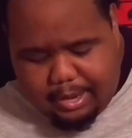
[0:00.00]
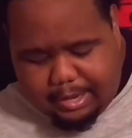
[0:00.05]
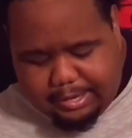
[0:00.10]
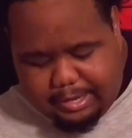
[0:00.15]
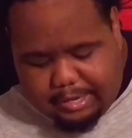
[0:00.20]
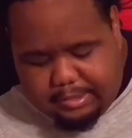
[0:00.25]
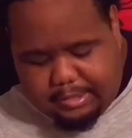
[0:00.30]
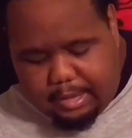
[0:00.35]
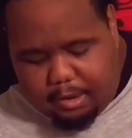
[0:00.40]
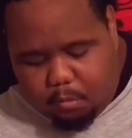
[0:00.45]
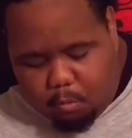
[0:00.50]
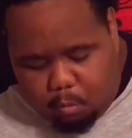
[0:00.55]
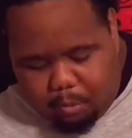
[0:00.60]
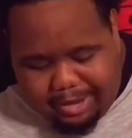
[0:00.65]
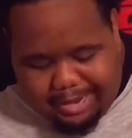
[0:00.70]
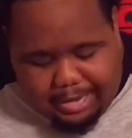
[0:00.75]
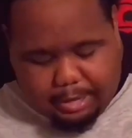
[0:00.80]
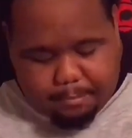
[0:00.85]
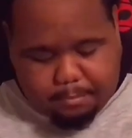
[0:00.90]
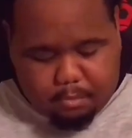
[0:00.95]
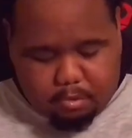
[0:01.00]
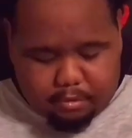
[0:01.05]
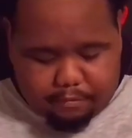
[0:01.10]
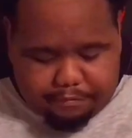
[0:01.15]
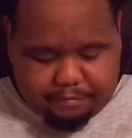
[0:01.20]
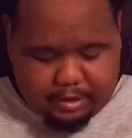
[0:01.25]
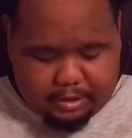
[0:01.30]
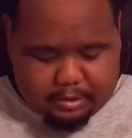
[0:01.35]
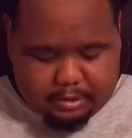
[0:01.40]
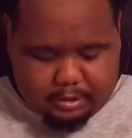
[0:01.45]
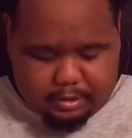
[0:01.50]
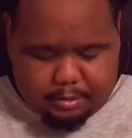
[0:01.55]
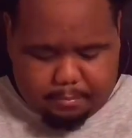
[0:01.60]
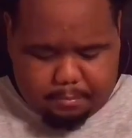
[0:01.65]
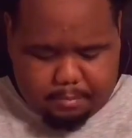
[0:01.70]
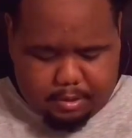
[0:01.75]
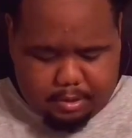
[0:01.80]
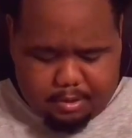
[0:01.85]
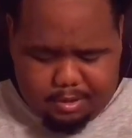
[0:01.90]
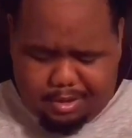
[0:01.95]
they get that rainbow effect a little
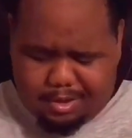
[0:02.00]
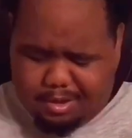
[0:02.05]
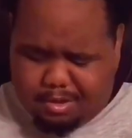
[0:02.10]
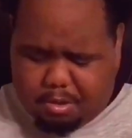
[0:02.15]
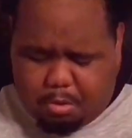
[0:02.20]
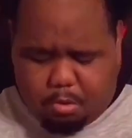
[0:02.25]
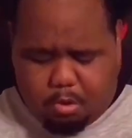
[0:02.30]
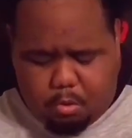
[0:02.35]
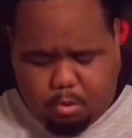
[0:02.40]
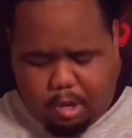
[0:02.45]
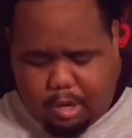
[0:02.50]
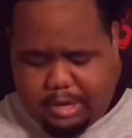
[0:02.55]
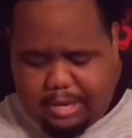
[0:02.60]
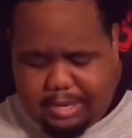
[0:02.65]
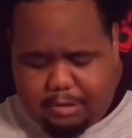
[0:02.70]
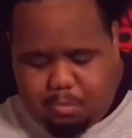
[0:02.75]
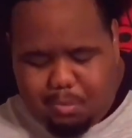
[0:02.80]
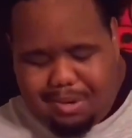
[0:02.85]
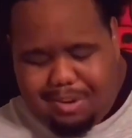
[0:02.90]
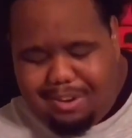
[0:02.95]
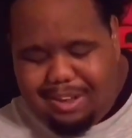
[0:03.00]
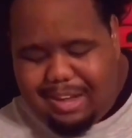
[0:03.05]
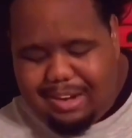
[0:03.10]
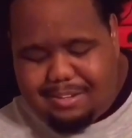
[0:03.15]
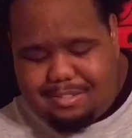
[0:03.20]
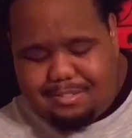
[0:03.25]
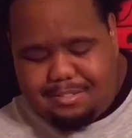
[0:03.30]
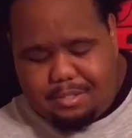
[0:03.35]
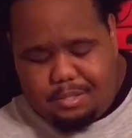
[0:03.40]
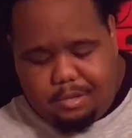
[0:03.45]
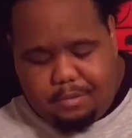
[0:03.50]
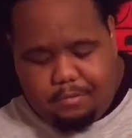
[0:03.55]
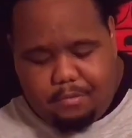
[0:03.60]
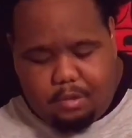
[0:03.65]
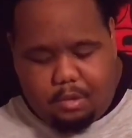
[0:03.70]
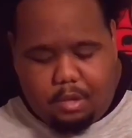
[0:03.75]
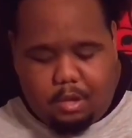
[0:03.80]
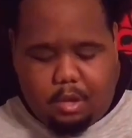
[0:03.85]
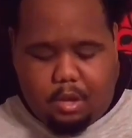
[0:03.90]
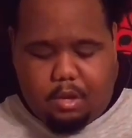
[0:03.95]
bit. You can wear these with a lot of stuff.
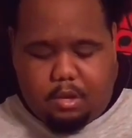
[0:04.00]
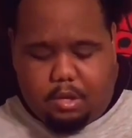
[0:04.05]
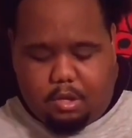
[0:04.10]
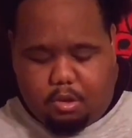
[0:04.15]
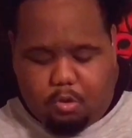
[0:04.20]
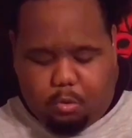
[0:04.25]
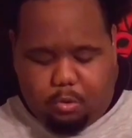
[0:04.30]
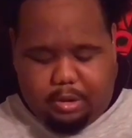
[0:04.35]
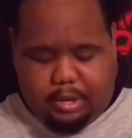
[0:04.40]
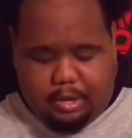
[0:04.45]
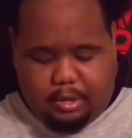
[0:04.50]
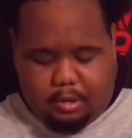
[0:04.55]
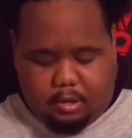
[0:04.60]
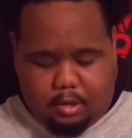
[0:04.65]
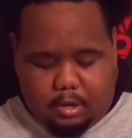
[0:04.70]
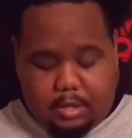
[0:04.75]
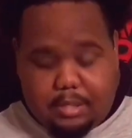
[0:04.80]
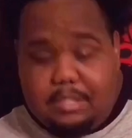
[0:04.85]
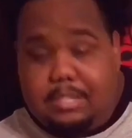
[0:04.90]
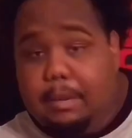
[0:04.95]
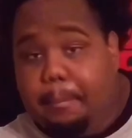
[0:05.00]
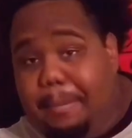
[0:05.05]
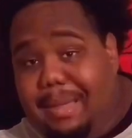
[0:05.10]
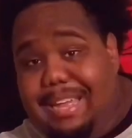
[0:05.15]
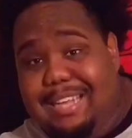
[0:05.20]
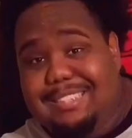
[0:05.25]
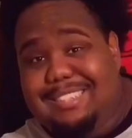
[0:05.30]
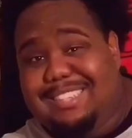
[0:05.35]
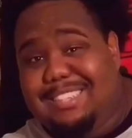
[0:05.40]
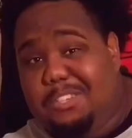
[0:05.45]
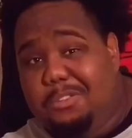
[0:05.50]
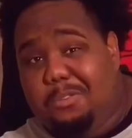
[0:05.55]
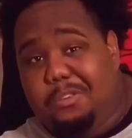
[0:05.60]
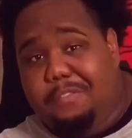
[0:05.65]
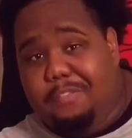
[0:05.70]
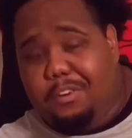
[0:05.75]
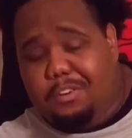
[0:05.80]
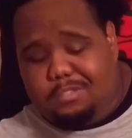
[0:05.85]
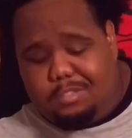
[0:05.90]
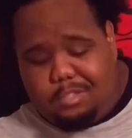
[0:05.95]
The green, to me, it's a
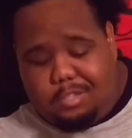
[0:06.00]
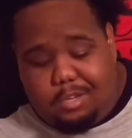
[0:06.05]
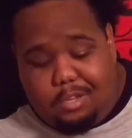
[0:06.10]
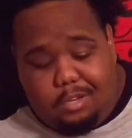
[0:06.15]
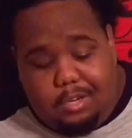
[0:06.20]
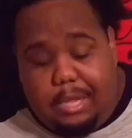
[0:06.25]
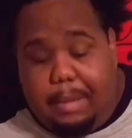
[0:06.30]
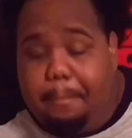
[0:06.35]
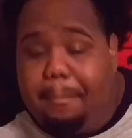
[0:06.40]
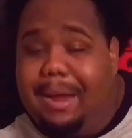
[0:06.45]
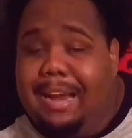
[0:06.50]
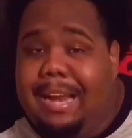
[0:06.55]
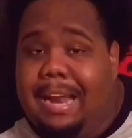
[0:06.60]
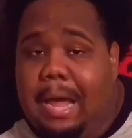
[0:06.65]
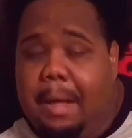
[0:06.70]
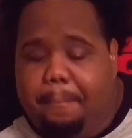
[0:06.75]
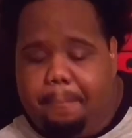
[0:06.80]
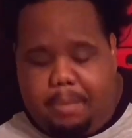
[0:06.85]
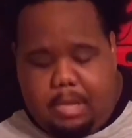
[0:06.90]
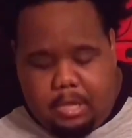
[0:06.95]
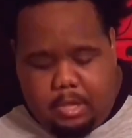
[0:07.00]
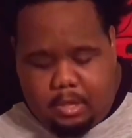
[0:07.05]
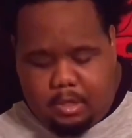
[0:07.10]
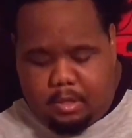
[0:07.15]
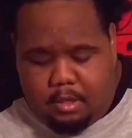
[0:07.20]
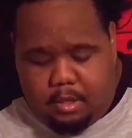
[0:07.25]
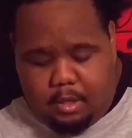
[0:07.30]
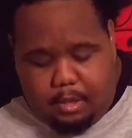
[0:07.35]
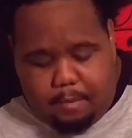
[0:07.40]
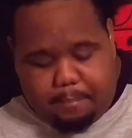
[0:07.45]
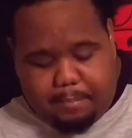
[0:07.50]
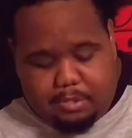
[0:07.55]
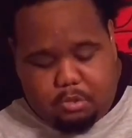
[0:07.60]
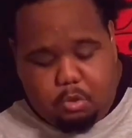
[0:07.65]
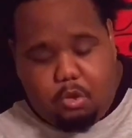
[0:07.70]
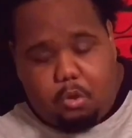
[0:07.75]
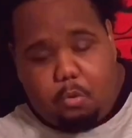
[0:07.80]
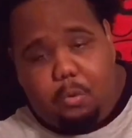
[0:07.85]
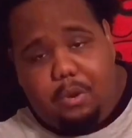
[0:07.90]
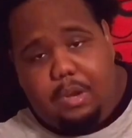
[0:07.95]
universal color. It may not be, but
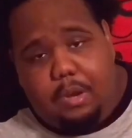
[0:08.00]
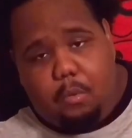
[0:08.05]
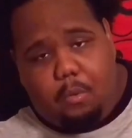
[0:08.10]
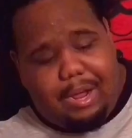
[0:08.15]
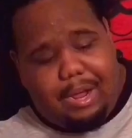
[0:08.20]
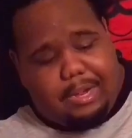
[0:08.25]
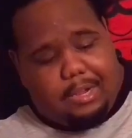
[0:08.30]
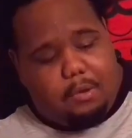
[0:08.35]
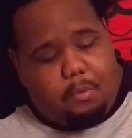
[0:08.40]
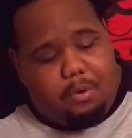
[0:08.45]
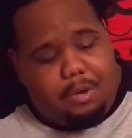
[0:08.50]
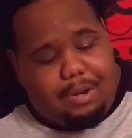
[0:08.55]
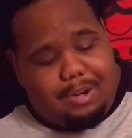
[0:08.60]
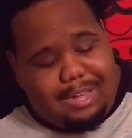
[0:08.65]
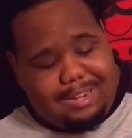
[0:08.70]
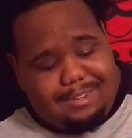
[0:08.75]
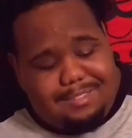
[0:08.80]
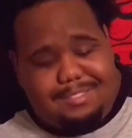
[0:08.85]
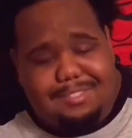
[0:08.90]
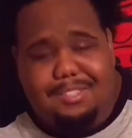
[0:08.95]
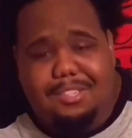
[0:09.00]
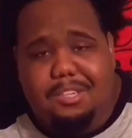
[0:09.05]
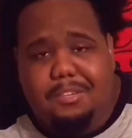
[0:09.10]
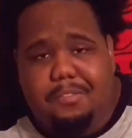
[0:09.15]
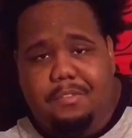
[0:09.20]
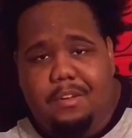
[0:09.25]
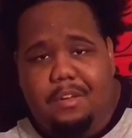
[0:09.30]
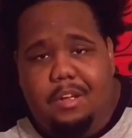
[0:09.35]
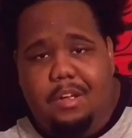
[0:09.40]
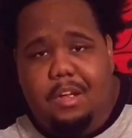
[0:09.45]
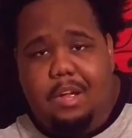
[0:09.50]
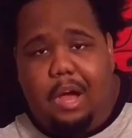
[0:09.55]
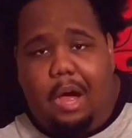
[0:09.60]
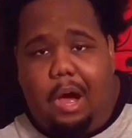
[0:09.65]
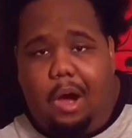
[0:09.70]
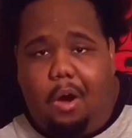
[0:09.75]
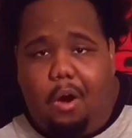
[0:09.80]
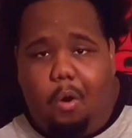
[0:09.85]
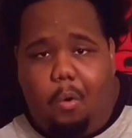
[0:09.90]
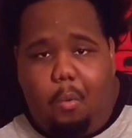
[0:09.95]
you can really rock it with a lot of stuff.
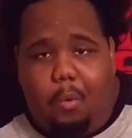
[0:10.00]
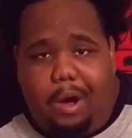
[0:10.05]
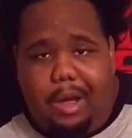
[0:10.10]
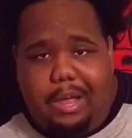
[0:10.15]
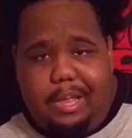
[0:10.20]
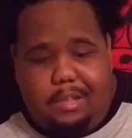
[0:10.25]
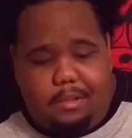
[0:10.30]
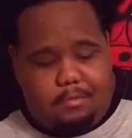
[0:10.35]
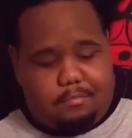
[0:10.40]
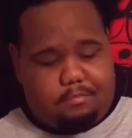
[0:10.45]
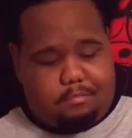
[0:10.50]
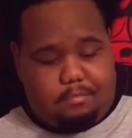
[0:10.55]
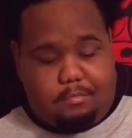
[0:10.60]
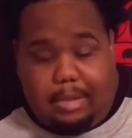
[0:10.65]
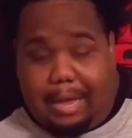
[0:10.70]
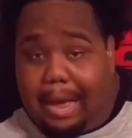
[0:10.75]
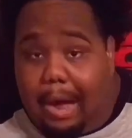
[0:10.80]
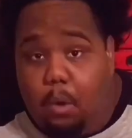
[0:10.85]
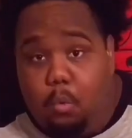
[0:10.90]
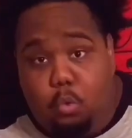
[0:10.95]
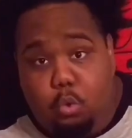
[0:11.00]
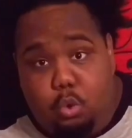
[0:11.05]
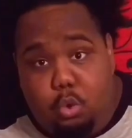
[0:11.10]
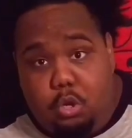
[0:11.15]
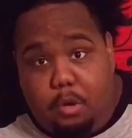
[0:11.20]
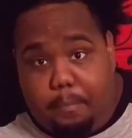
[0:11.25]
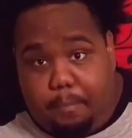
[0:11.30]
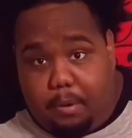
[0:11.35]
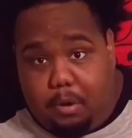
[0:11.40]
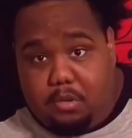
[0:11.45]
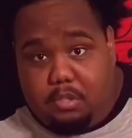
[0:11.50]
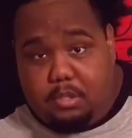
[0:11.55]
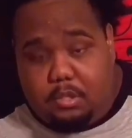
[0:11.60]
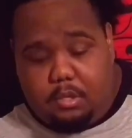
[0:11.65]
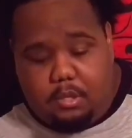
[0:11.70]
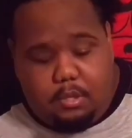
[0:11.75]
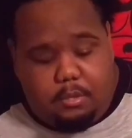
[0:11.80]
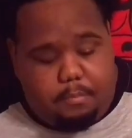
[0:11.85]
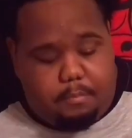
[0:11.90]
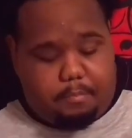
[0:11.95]
All white, I would
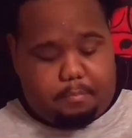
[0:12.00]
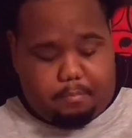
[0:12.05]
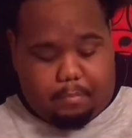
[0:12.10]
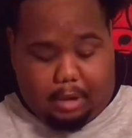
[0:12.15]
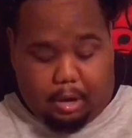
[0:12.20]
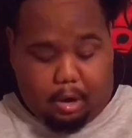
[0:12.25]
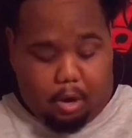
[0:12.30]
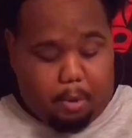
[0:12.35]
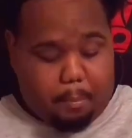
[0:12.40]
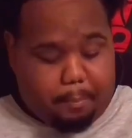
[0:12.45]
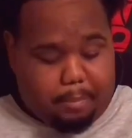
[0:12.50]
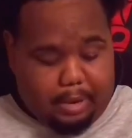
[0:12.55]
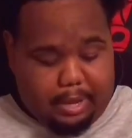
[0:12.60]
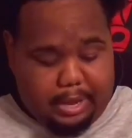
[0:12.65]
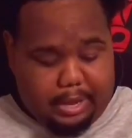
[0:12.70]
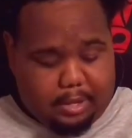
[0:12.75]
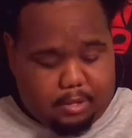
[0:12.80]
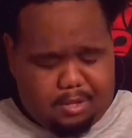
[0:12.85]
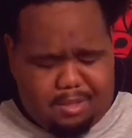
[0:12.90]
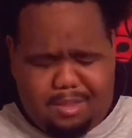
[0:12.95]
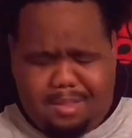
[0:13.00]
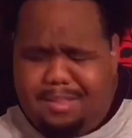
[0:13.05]
personally, all black.